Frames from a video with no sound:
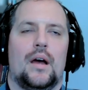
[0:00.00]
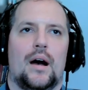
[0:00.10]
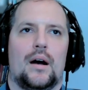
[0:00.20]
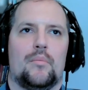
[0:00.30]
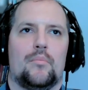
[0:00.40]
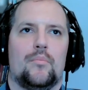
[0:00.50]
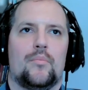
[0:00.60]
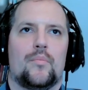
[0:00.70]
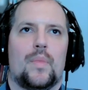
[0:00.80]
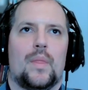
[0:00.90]
um,
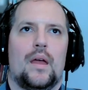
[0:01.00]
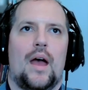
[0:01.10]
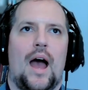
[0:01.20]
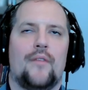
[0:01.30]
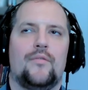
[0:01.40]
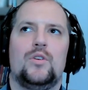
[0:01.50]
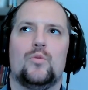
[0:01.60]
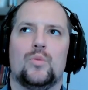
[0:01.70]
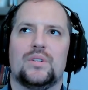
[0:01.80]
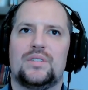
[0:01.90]
have you
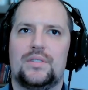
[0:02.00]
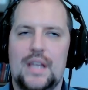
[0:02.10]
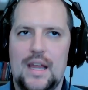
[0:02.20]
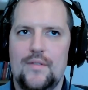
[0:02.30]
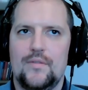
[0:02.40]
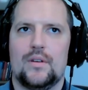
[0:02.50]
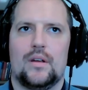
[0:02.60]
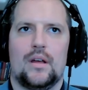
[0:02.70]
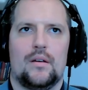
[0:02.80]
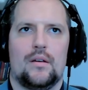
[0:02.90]
received,
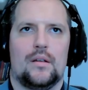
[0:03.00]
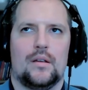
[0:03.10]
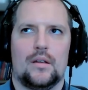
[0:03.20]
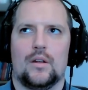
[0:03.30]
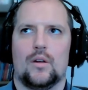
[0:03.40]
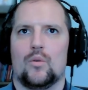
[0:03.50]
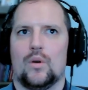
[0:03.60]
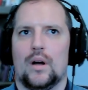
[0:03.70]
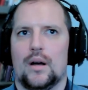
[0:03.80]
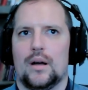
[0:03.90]
you know,
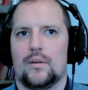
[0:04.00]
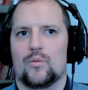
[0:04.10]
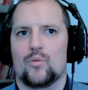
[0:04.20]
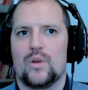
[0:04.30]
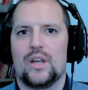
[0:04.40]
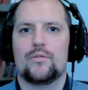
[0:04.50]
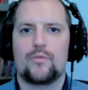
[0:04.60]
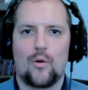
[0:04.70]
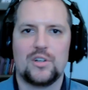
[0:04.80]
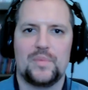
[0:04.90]
uh,
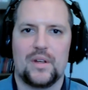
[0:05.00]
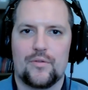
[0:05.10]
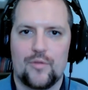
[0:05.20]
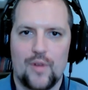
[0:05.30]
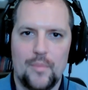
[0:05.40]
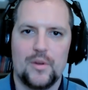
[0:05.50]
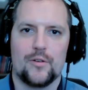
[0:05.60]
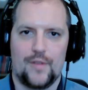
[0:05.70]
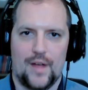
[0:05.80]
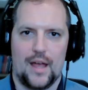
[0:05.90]
reinforcement from
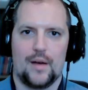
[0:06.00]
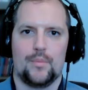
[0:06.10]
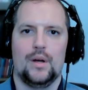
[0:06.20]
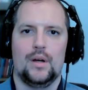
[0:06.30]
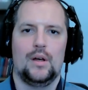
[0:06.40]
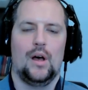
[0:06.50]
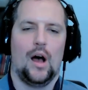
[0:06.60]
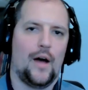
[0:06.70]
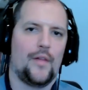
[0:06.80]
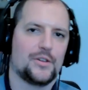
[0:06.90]
your fam
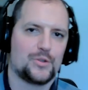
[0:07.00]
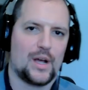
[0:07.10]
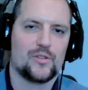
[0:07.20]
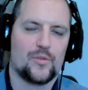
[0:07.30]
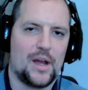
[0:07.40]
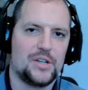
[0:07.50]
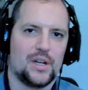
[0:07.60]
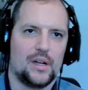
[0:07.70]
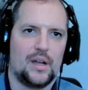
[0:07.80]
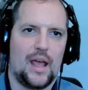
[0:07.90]
on this
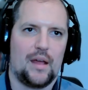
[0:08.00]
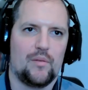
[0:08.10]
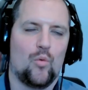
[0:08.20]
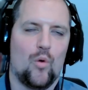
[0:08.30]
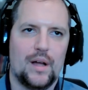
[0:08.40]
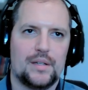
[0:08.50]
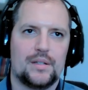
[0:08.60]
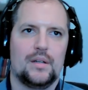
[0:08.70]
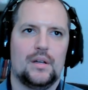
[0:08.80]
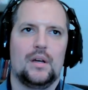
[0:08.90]
transformation, and
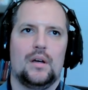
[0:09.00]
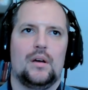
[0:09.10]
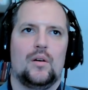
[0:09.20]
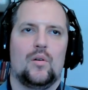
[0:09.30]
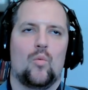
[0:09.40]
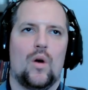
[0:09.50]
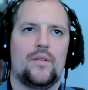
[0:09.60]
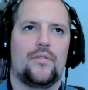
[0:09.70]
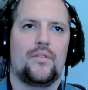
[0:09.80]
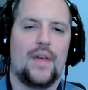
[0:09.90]
what what
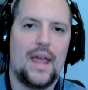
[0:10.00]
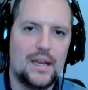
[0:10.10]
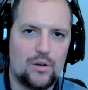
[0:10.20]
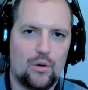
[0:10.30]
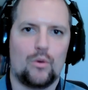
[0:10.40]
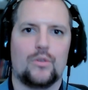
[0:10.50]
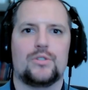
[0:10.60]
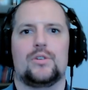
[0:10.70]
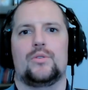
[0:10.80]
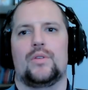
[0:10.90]
have they
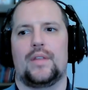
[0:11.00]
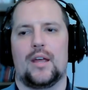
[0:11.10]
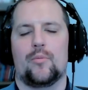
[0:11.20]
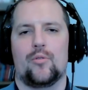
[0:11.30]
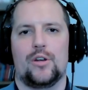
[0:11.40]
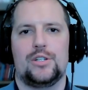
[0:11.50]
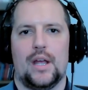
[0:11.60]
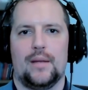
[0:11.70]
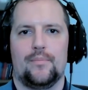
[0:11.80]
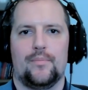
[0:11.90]
told you that they
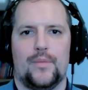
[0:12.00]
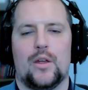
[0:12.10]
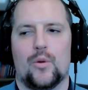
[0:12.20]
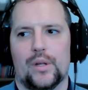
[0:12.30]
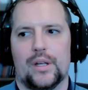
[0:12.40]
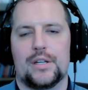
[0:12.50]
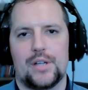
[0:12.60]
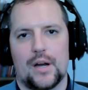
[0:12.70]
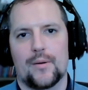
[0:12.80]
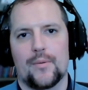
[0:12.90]
appreciate that you're willing to
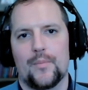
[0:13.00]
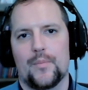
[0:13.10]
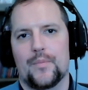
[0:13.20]
share?